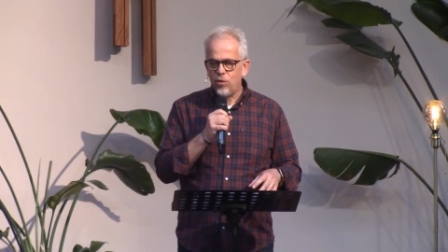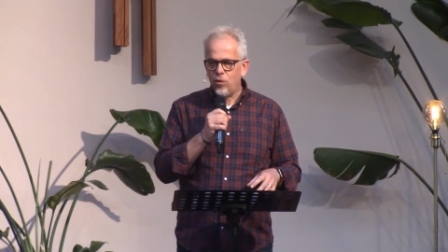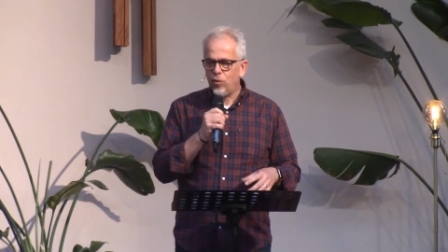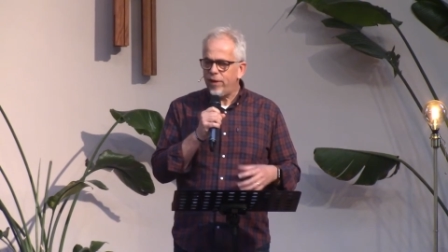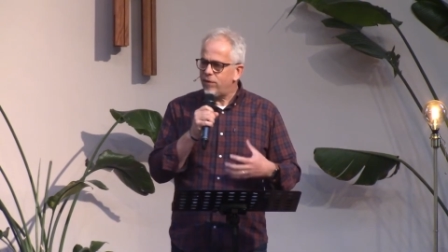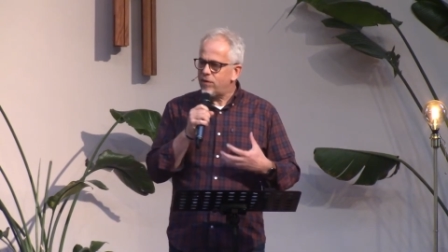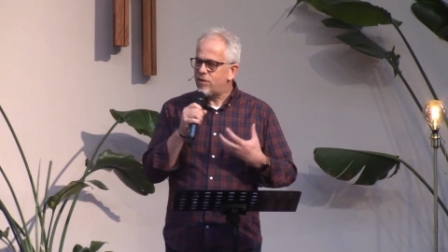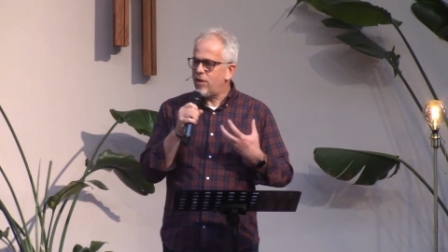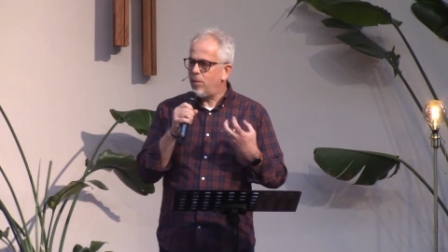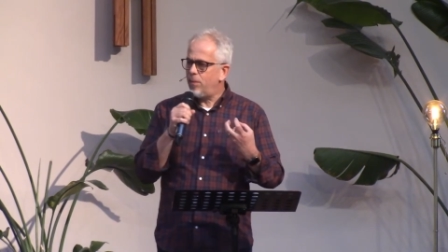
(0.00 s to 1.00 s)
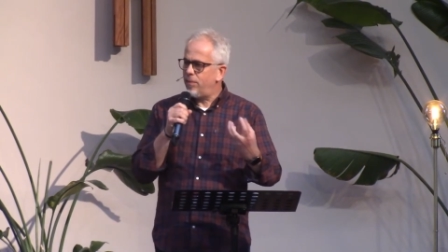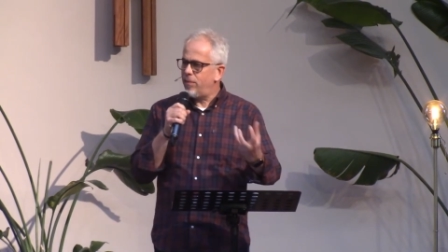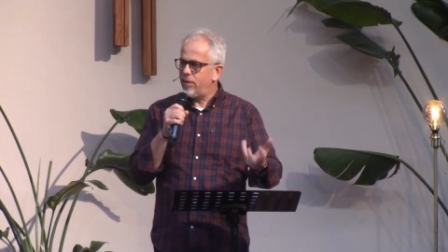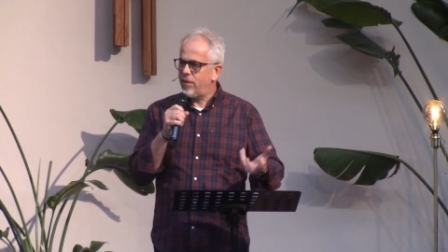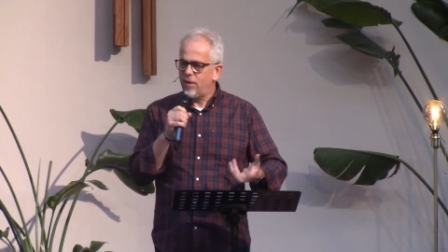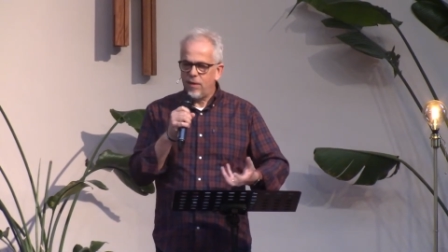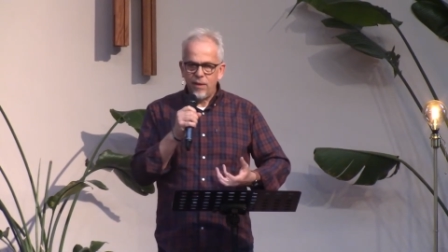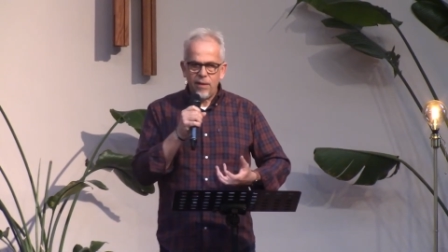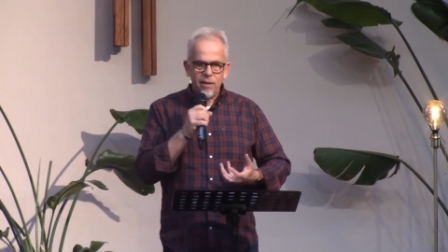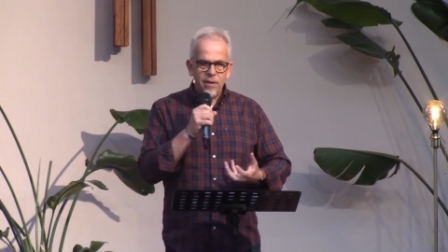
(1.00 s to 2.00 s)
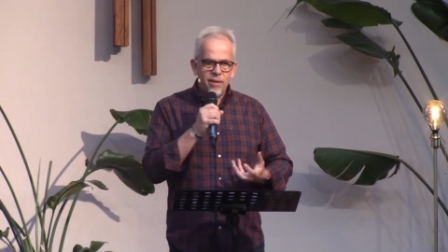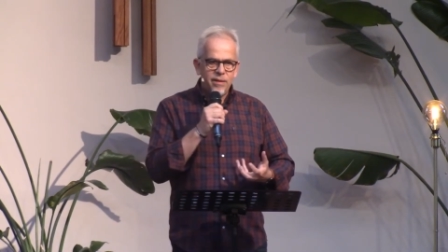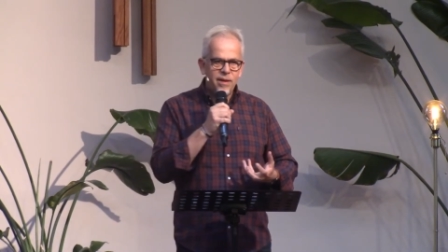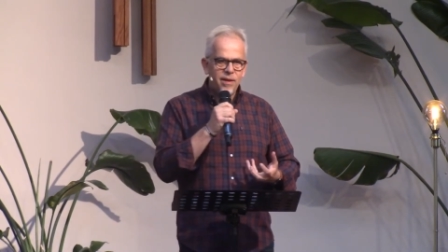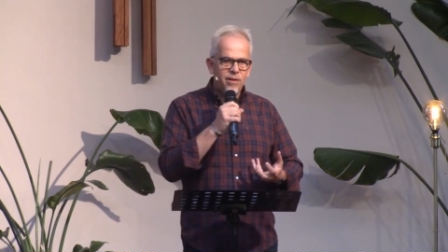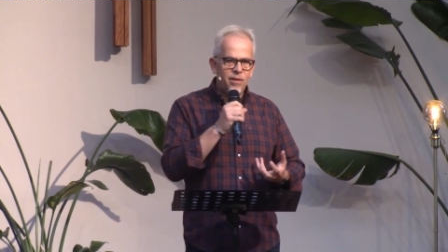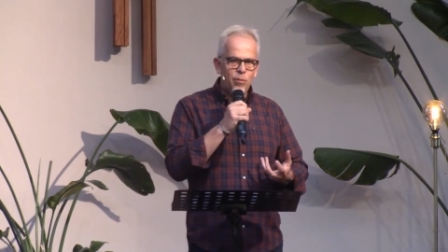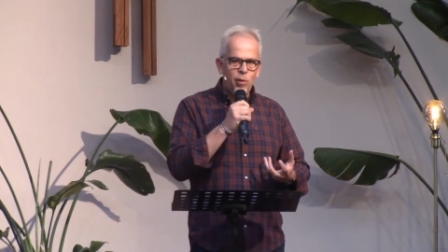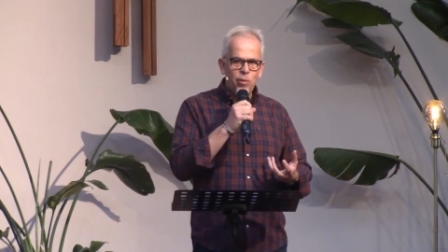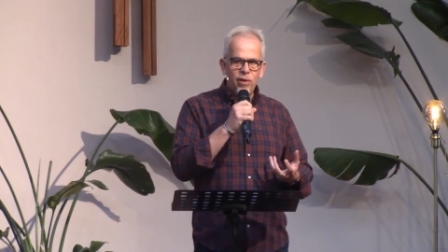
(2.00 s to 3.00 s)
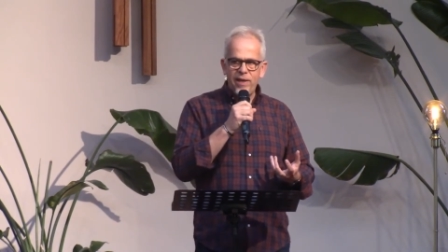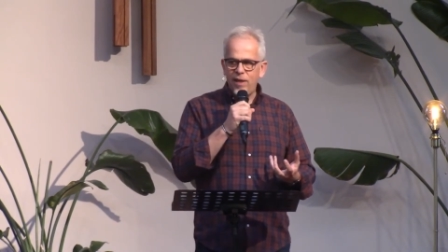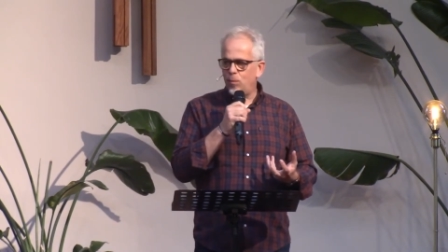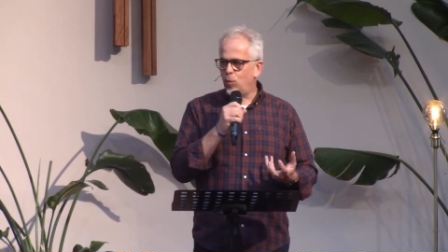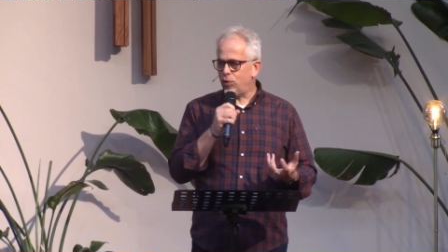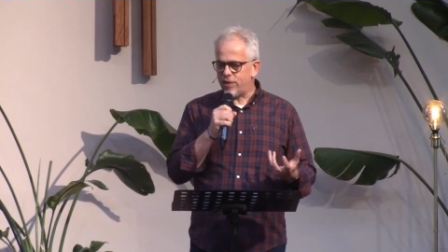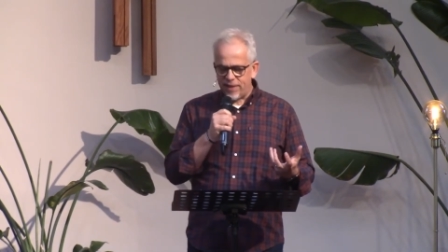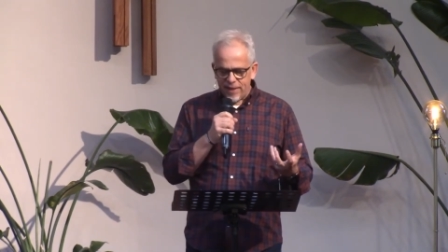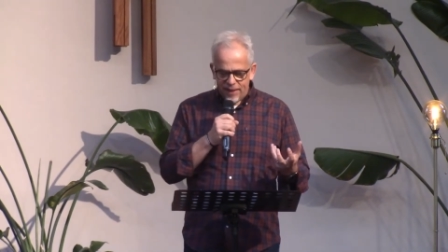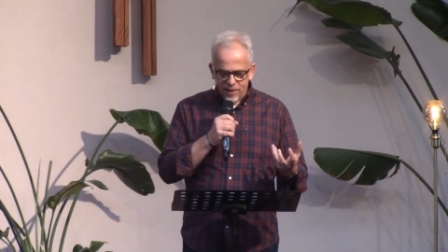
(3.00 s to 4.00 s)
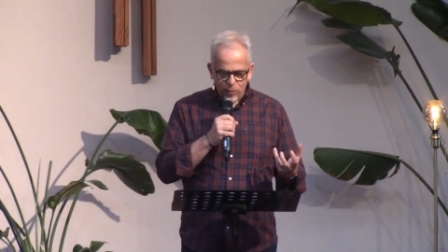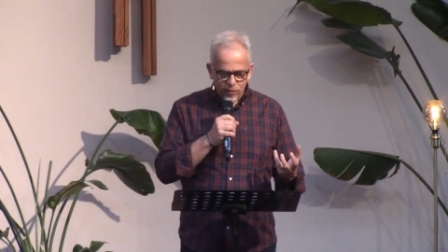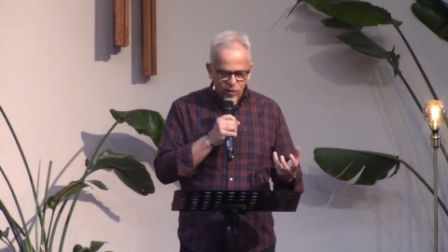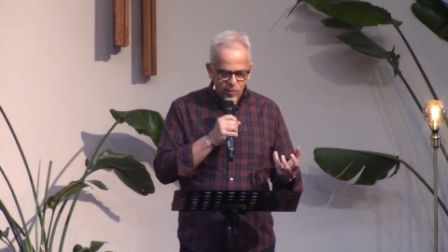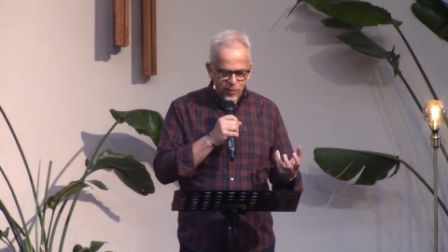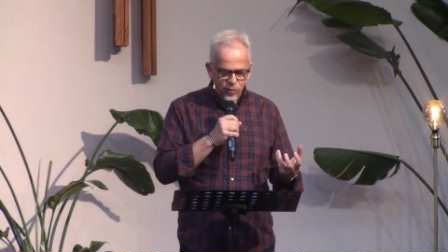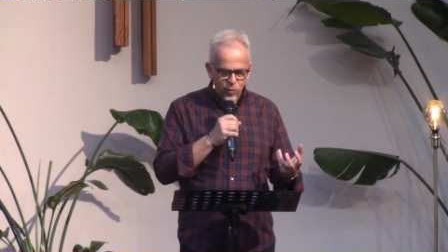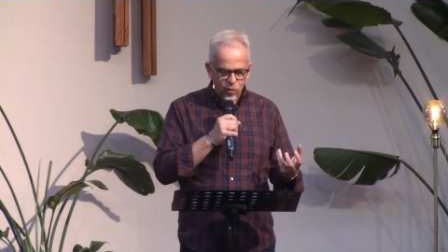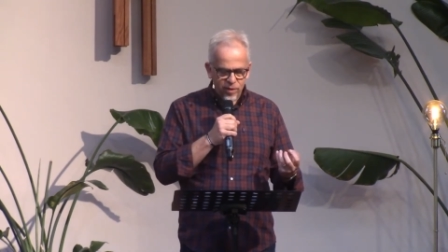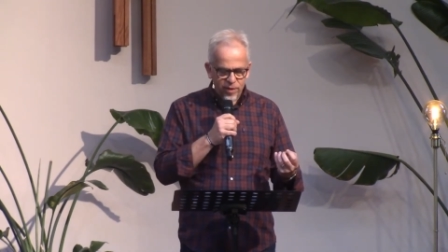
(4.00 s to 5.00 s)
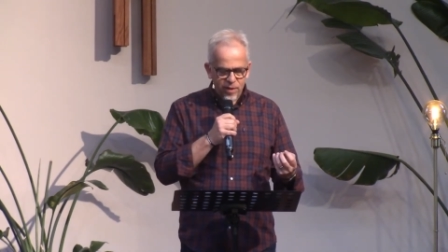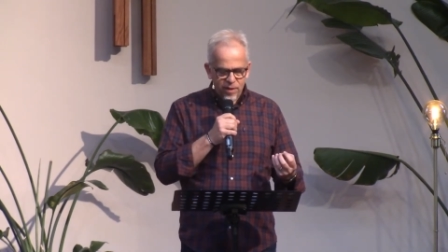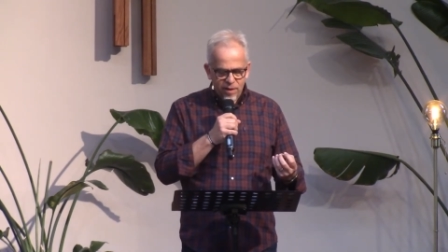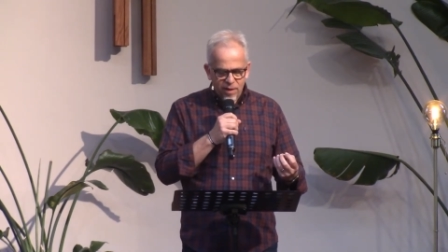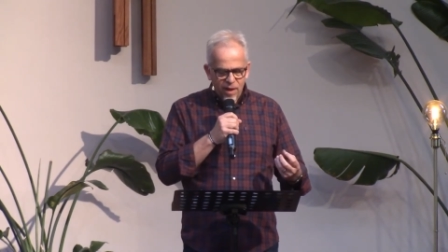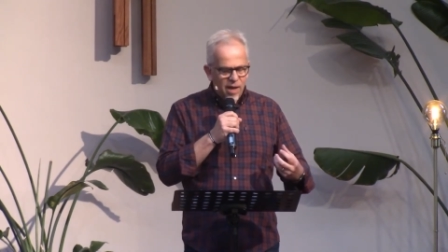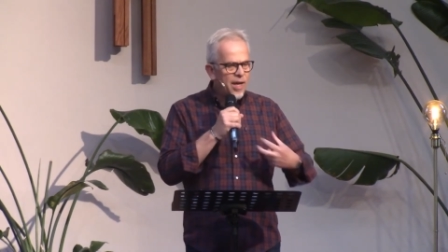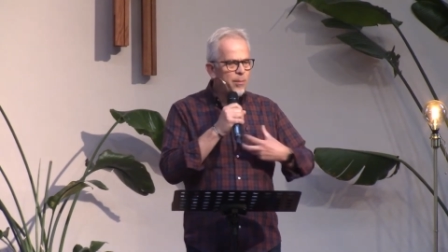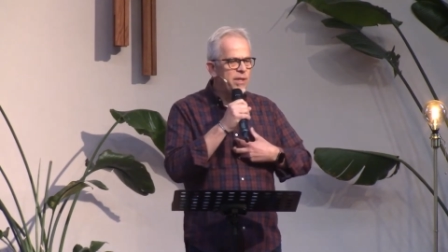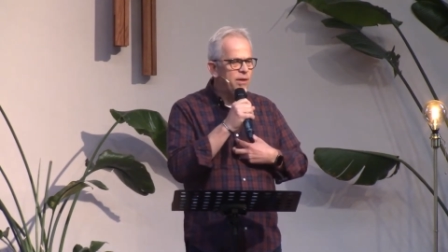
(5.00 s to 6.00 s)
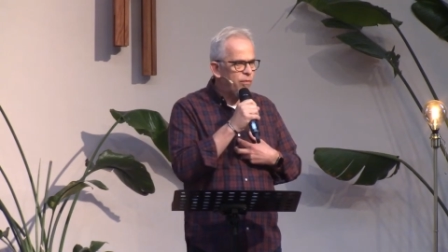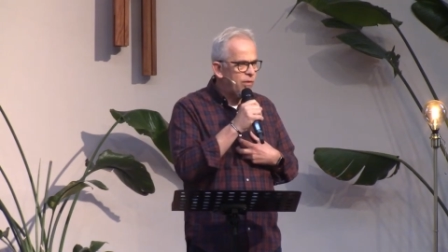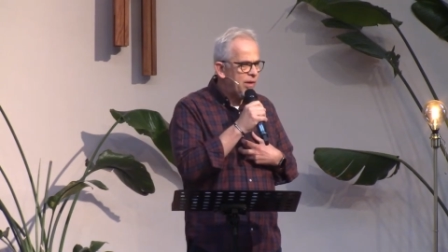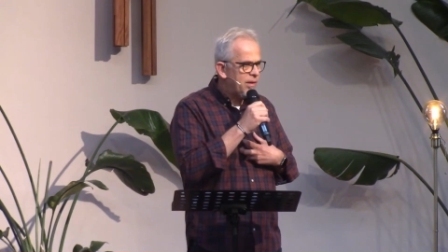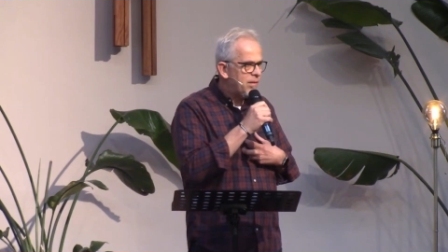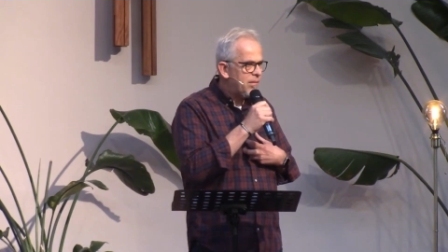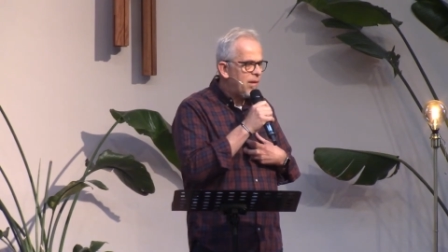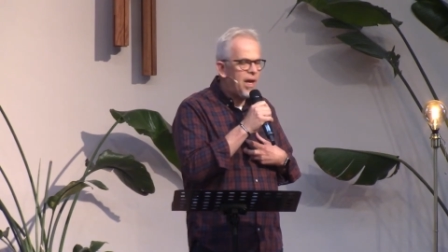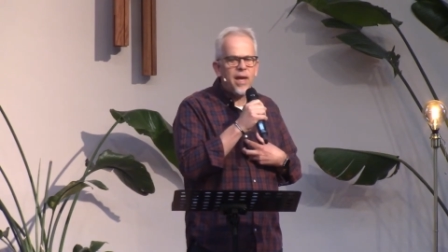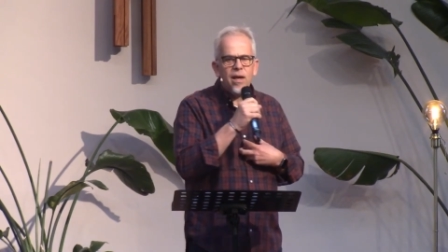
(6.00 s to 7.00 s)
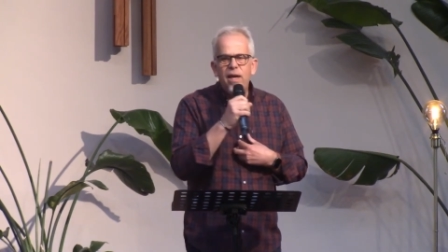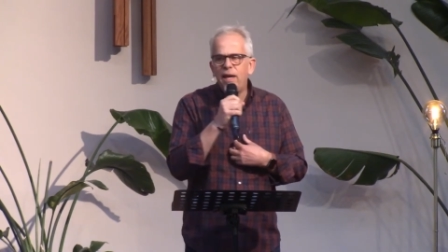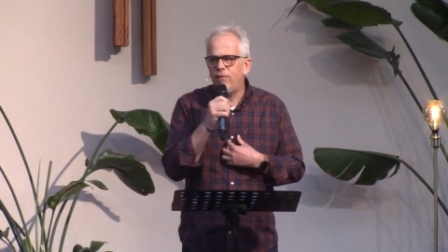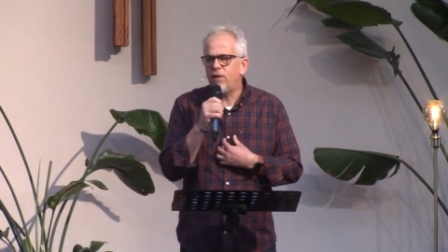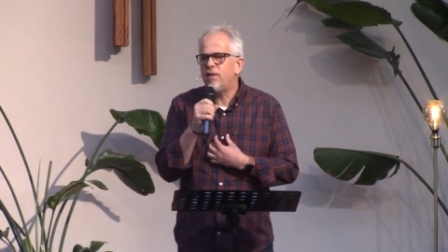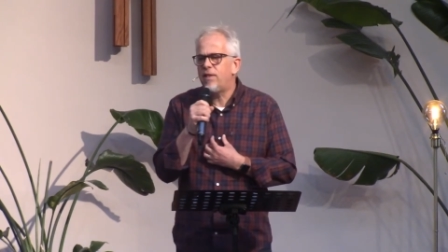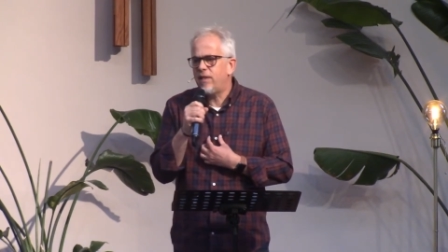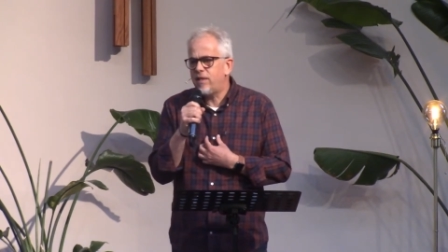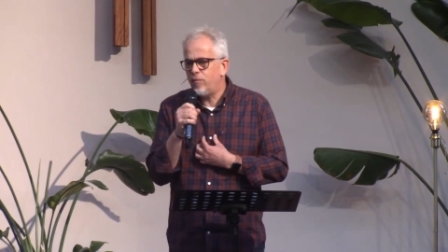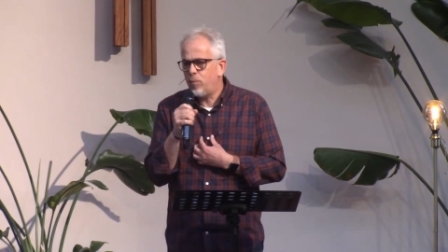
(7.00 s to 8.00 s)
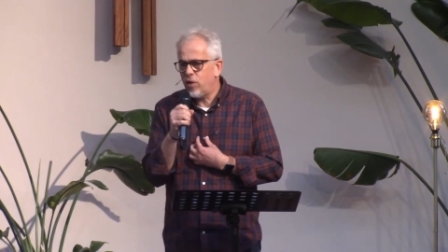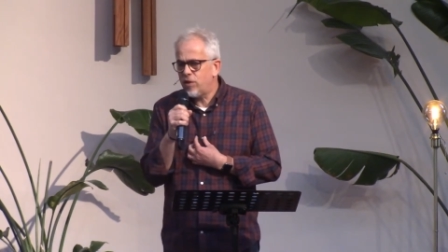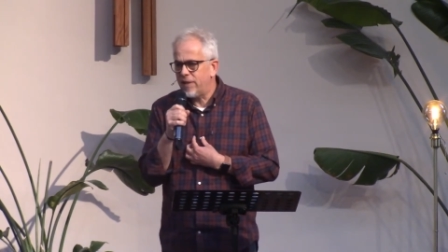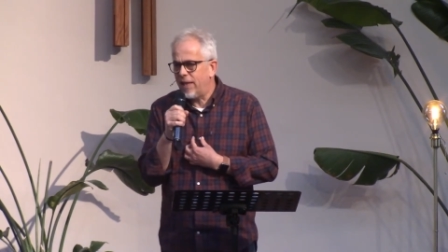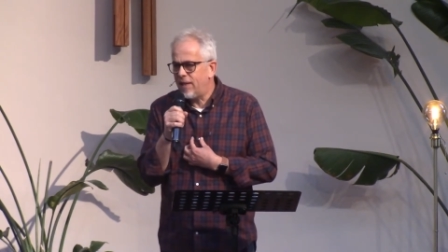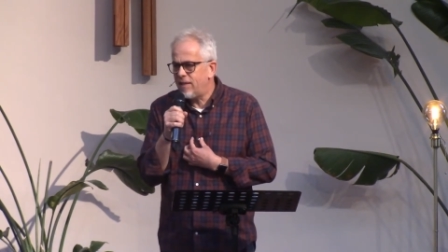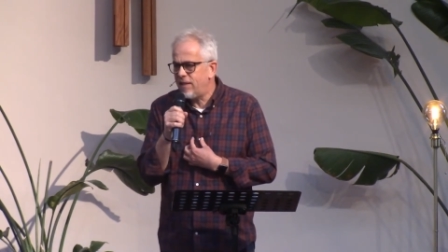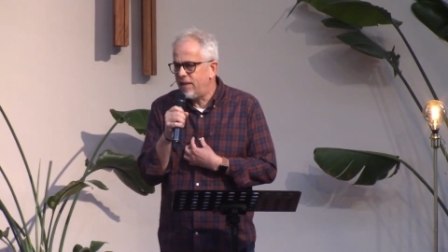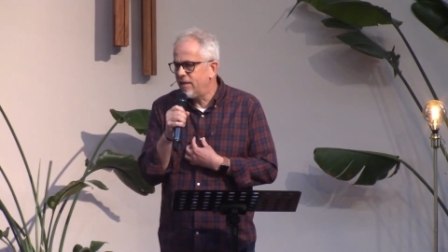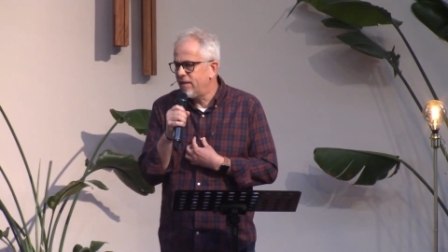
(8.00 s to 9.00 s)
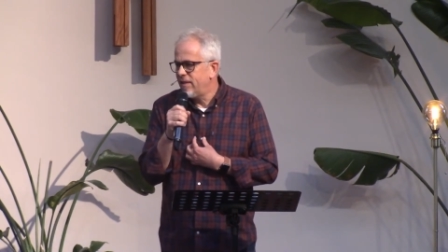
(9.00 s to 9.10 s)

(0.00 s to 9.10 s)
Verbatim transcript: or even some that, are, that we probably hear more today than we've heard before. I'm different. I, I have an addictive personality.